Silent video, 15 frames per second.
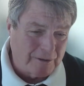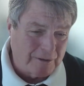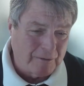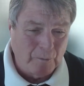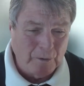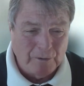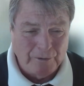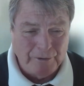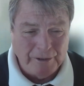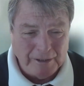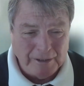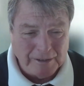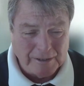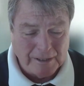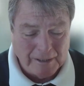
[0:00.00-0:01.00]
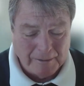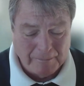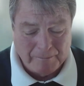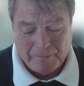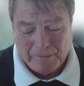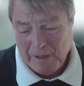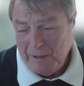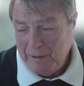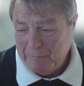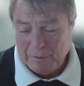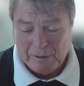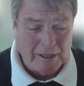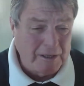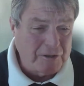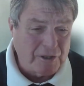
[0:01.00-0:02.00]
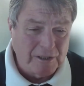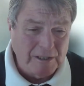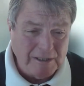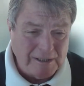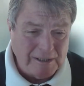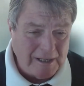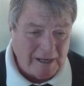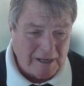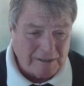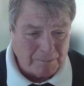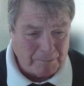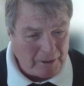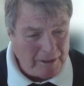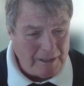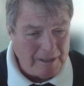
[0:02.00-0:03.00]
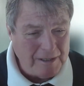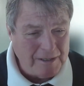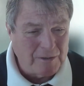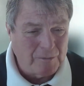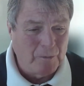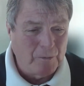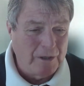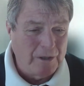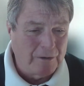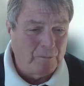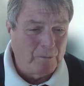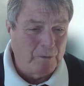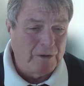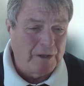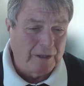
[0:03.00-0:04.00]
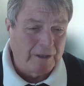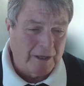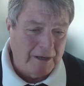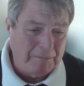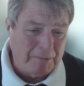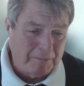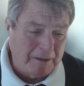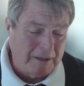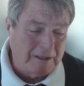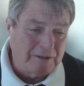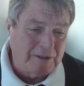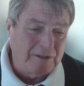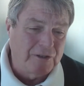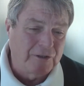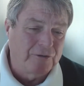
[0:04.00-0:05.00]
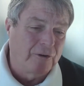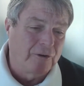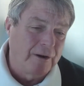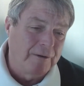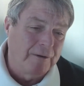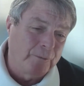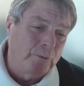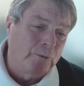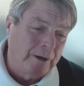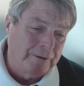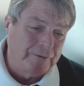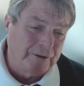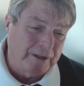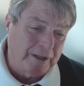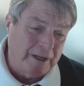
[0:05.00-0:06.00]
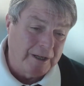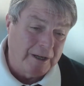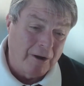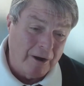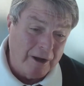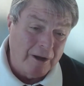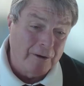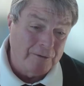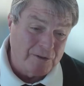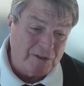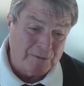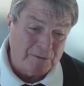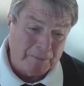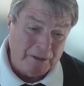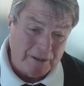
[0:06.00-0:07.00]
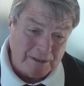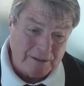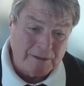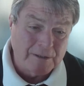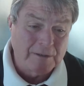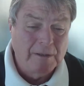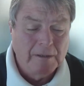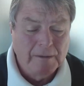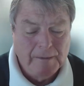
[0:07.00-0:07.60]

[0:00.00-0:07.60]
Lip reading: We'll need potentially DSPs with the capability to drive 400 gig I/O speeds.